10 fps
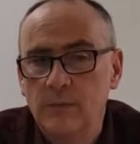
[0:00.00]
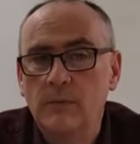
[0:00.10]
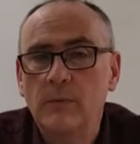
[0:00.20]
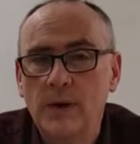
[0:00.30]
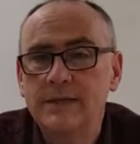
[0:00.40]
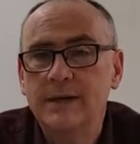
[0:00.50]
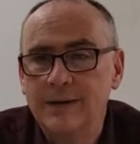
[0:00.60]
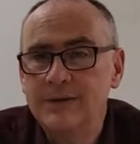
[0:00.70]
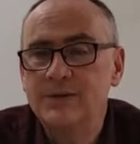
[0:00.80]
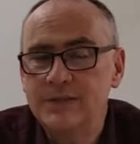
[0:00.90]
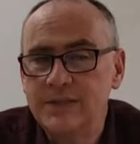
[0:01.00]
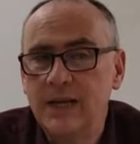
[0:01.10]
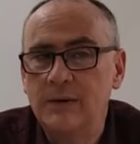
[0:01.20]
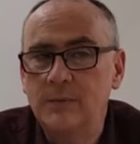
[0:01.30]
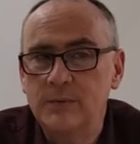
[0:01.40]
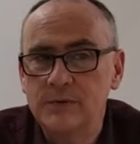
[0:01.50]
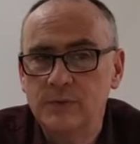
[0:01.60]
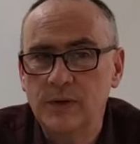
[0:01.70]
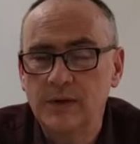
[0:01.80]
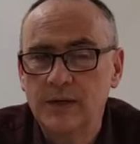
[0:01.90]
when we want to understand what was
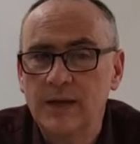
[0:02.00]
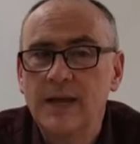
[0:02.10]
written.